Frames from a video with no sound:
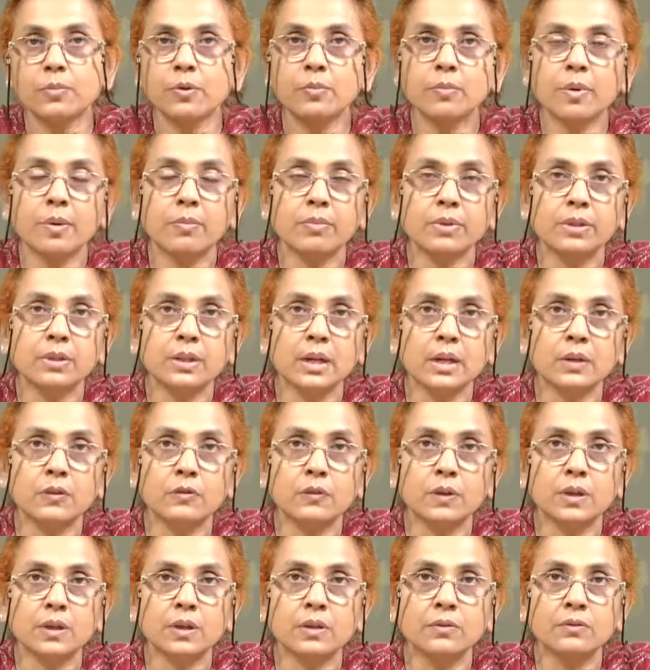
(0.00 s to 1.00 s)
Probably
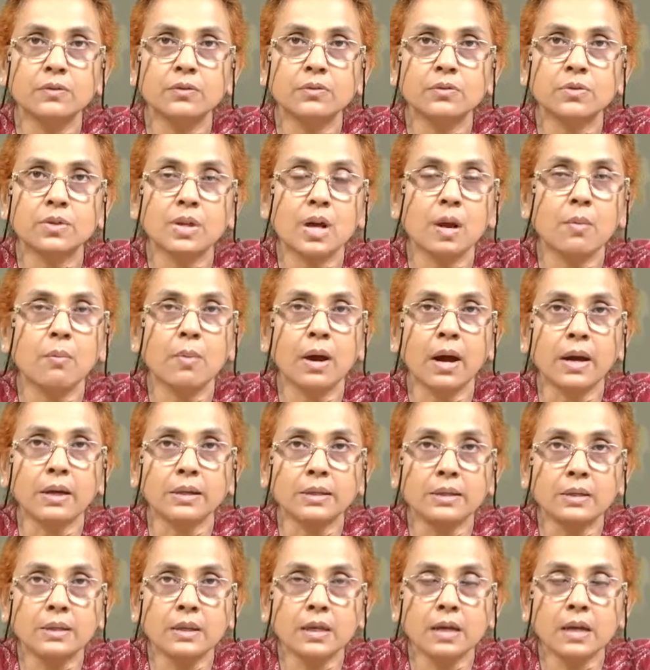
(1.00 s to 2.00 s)
that will give you some
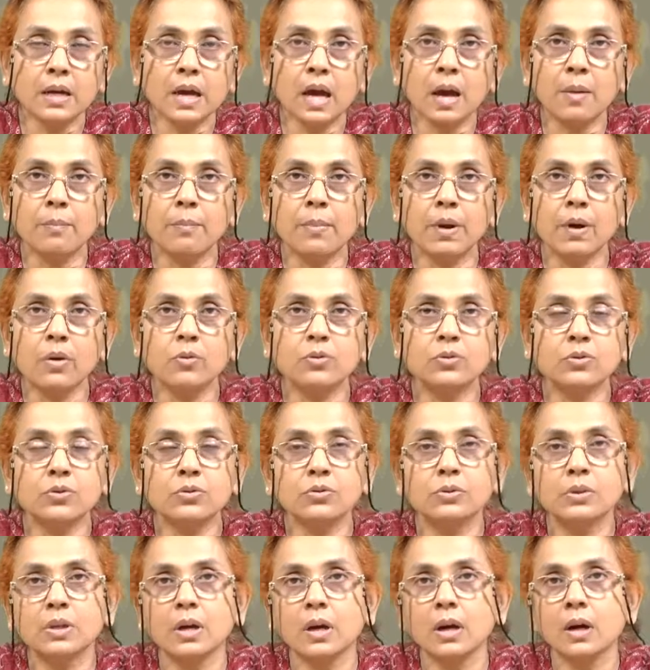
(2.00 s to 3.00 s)
idea
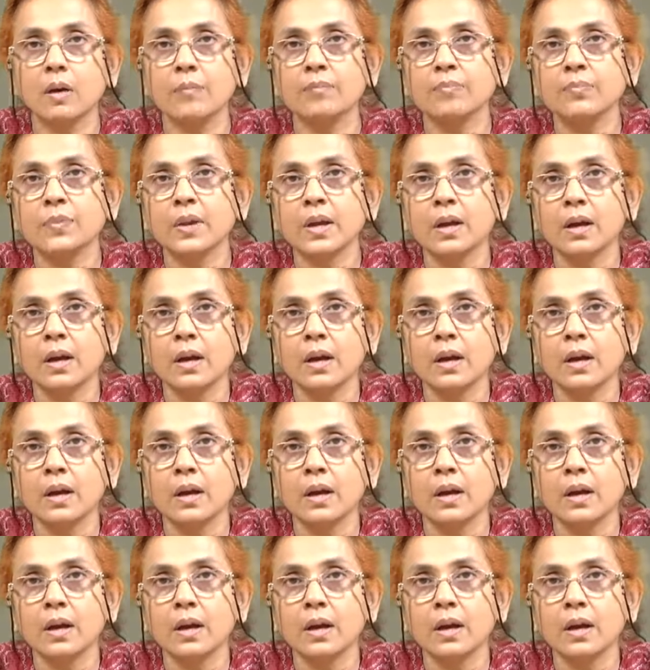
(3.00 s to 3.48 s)
about the